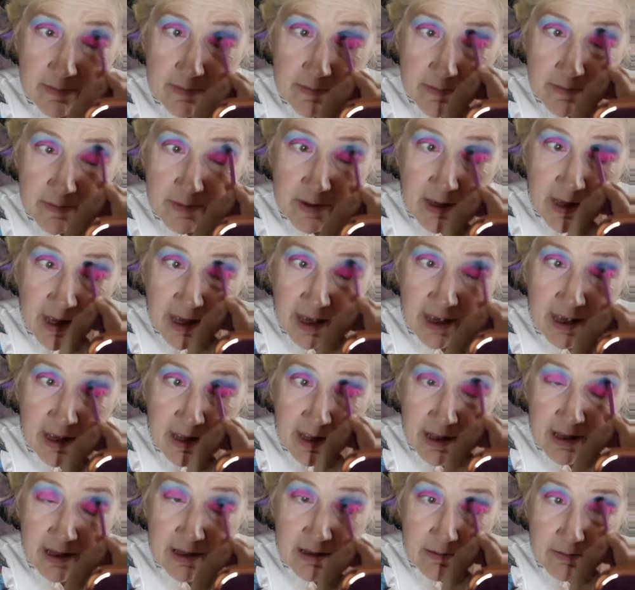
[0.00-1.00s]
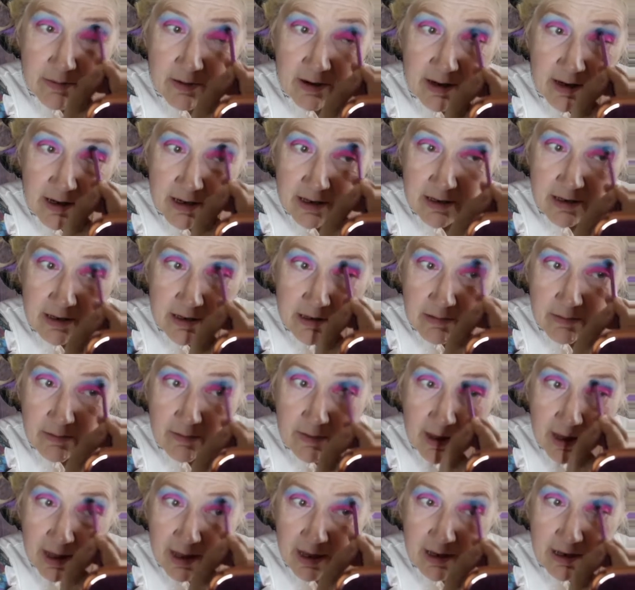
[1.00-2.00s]
But hey, the brighter the
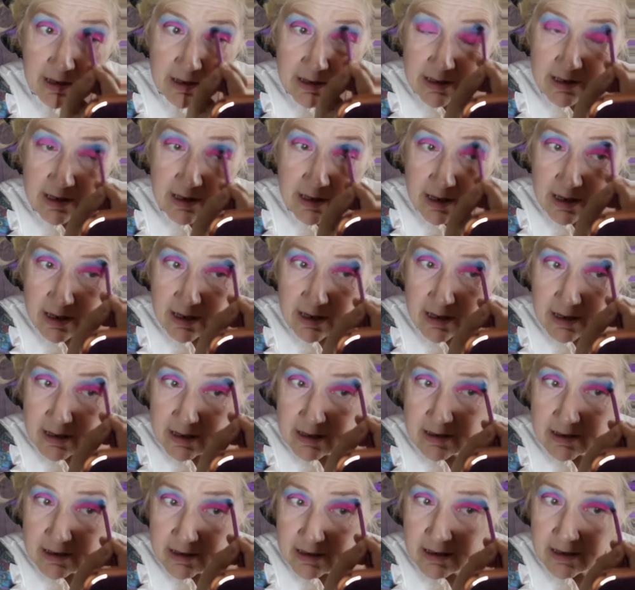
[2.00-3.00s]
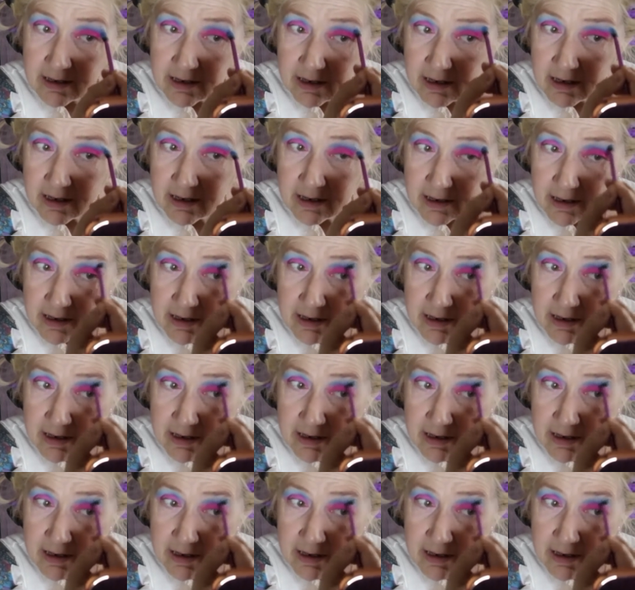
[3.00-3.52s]
better, isn't it?